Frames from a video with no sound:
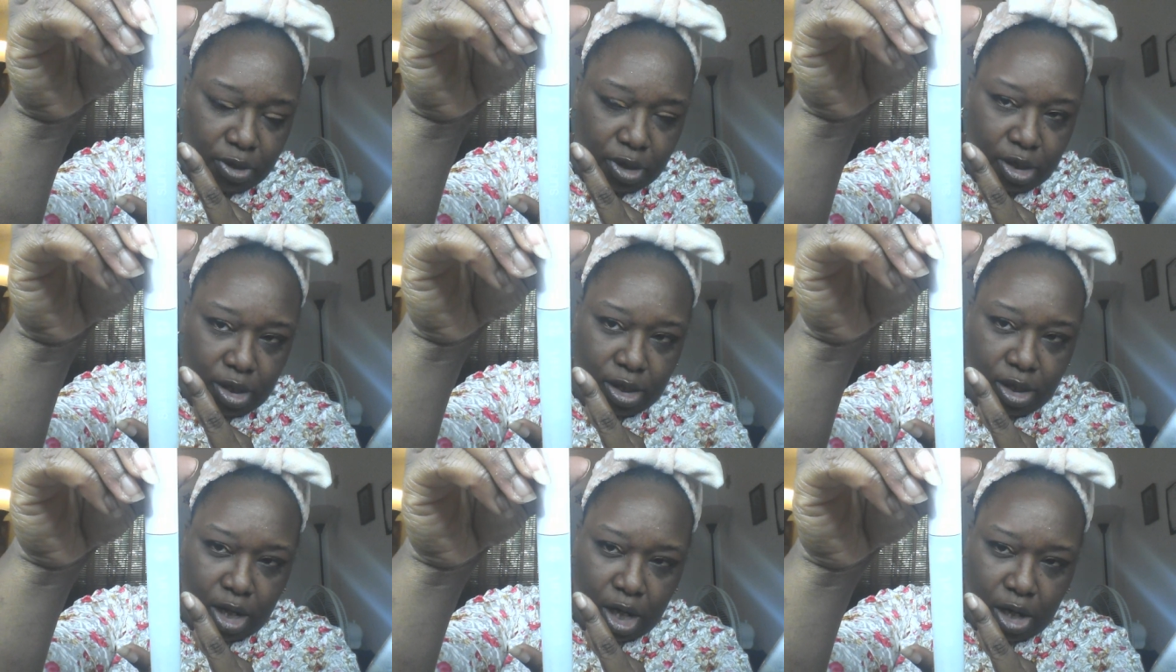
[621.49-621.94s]

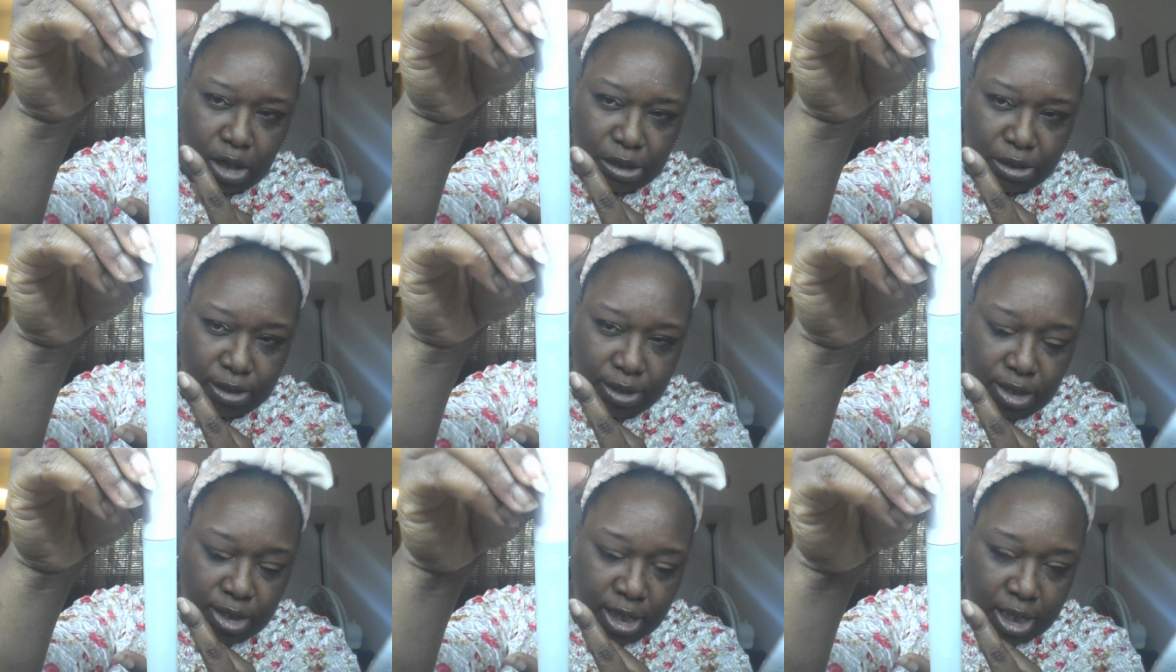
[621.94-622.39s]
the Tarte
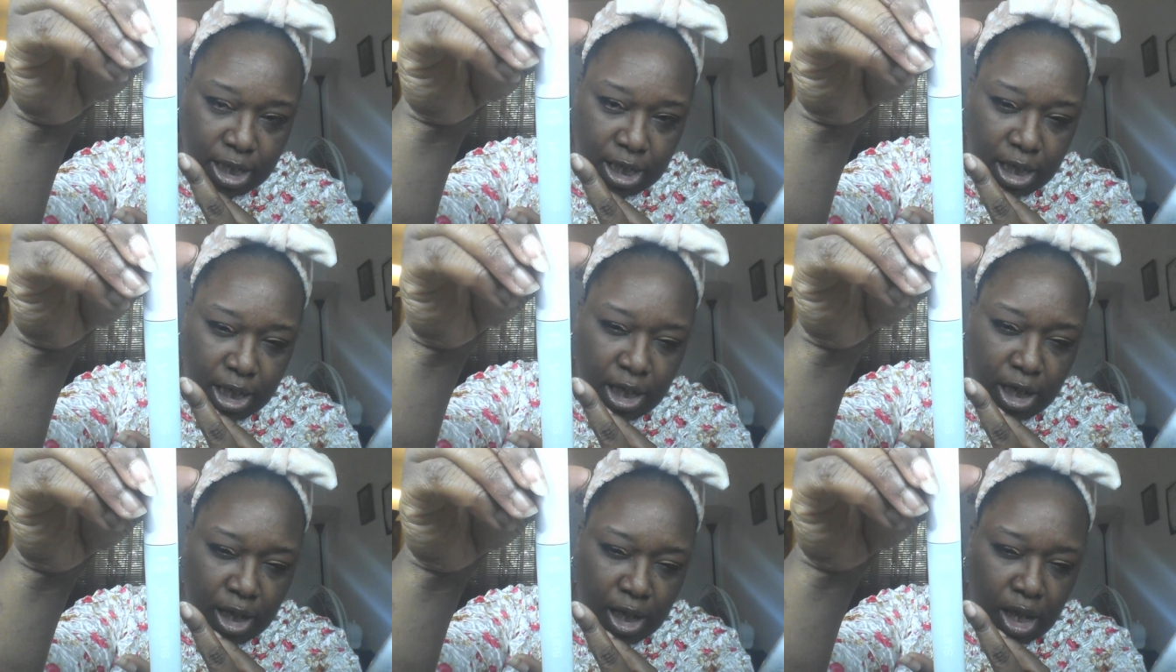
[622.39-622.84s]

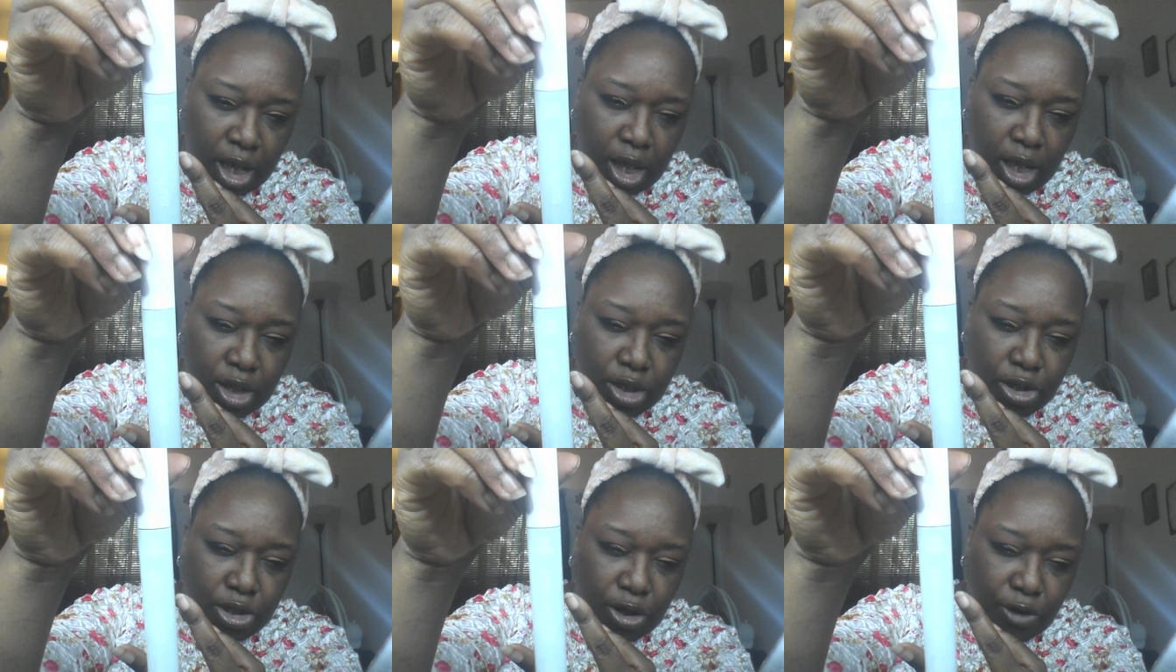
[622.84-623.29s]
C
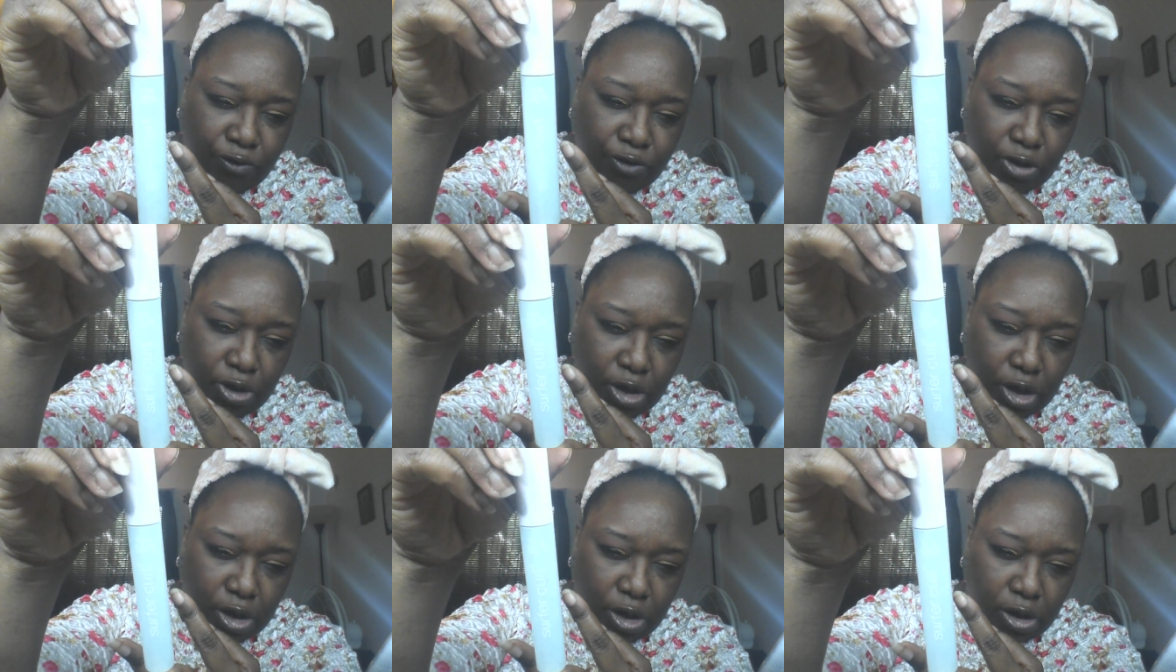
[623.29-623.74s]
Surfer
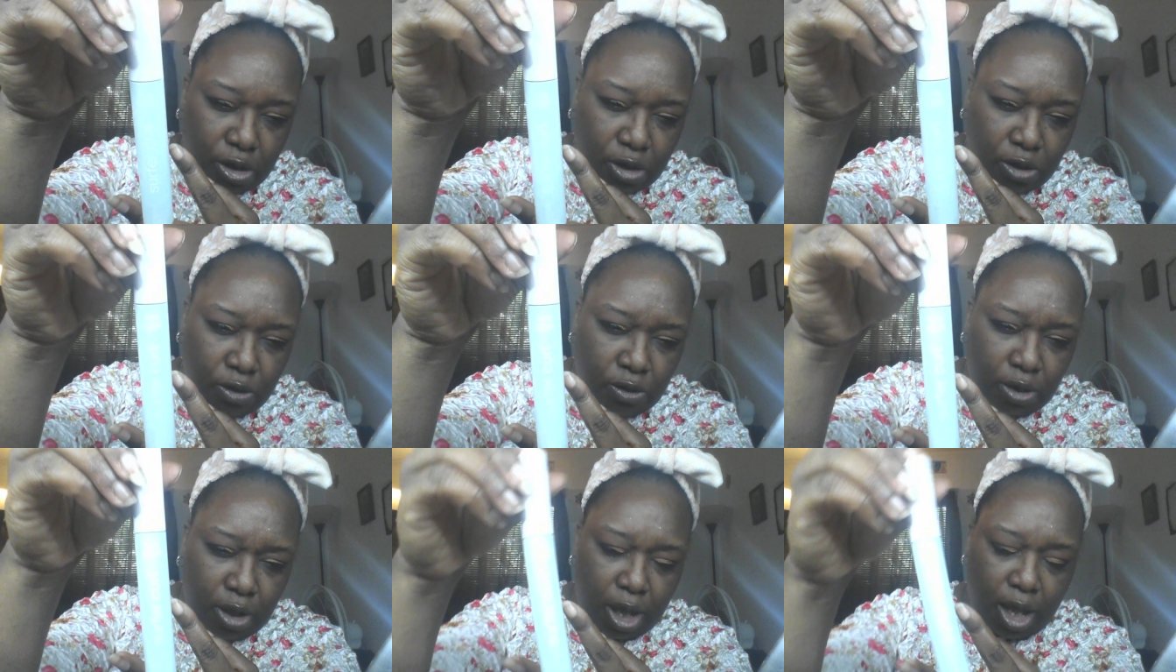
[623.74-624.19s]

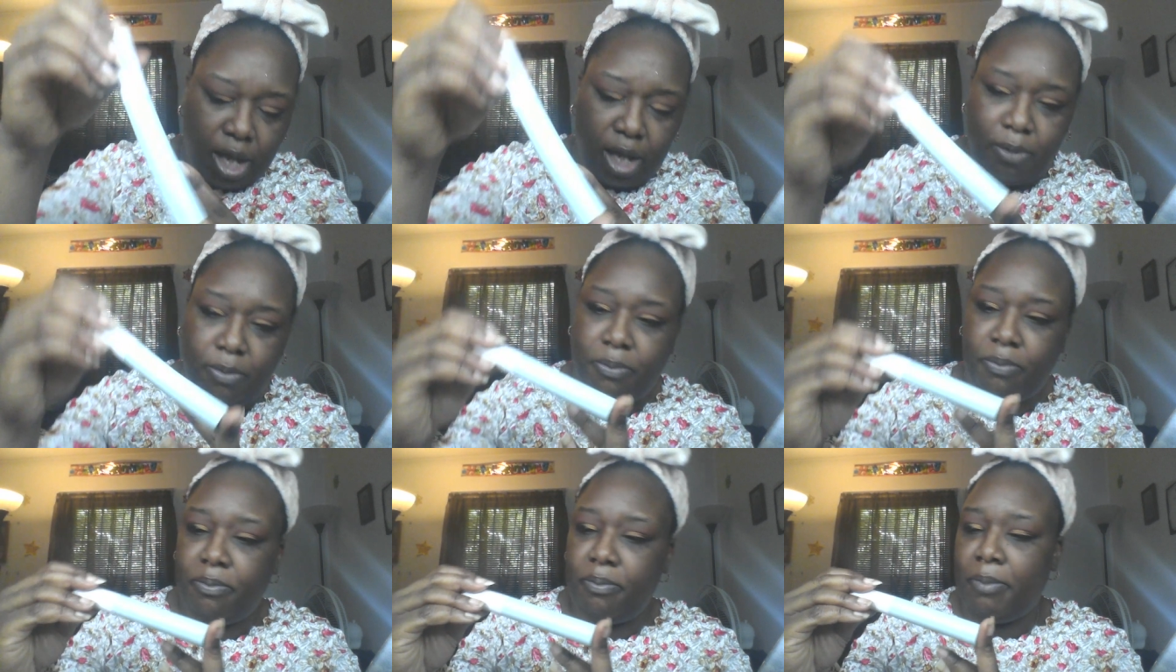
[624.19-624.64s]
Curl
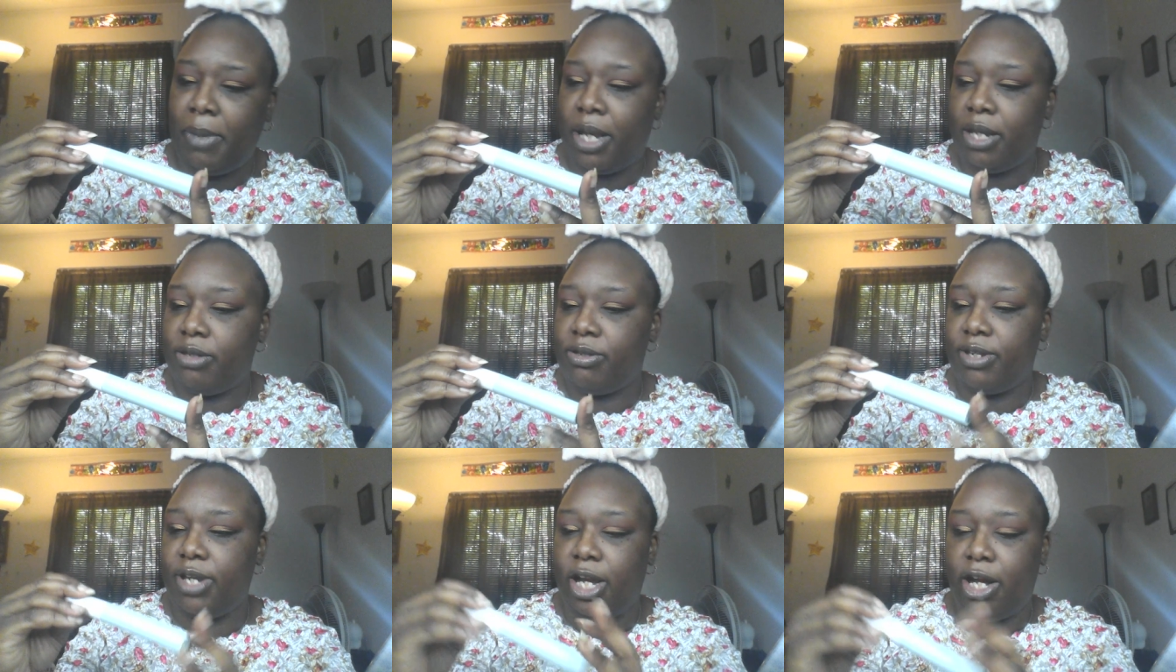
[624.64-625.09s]

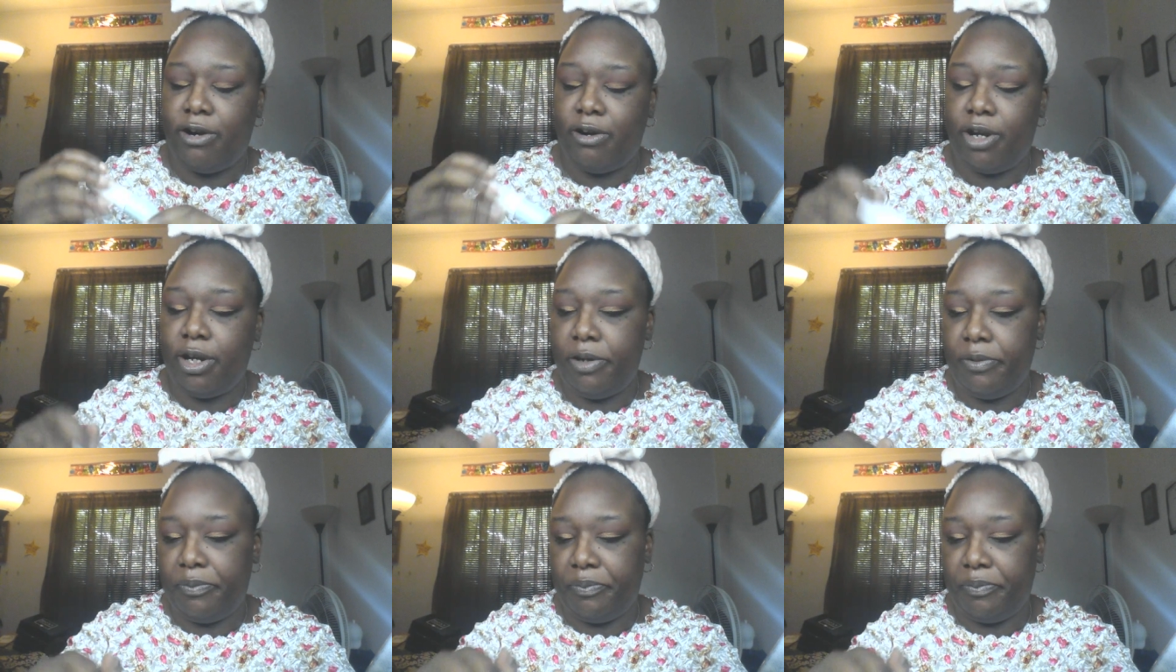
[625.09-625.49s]
mascara.